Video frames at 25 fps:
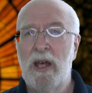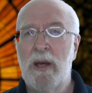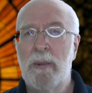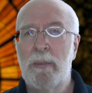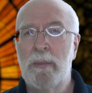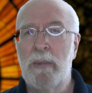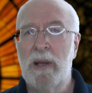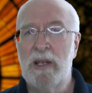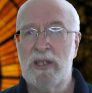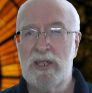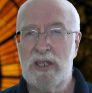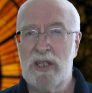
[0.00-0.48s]

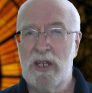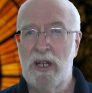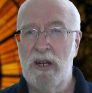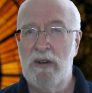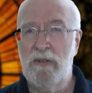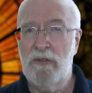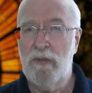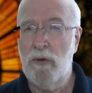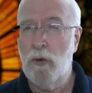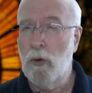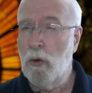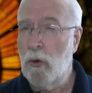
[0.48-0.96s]
must
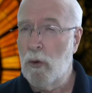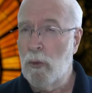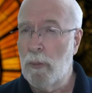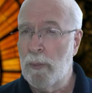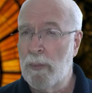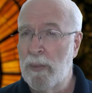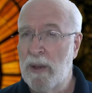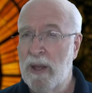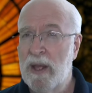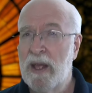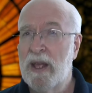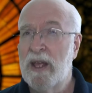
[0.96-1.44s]

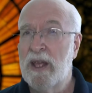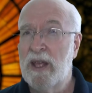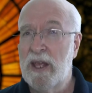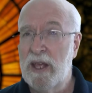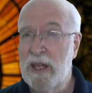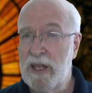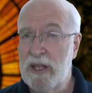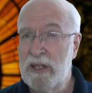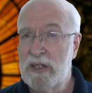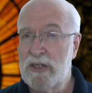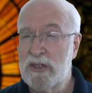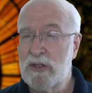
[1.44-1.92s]
conform
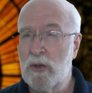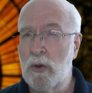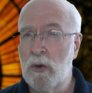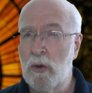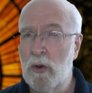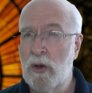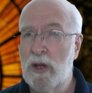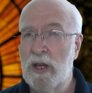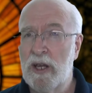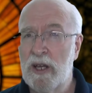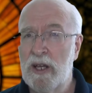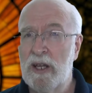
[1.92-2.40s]
his
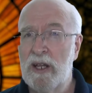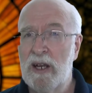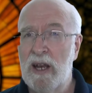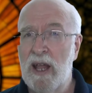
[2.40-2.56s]
or her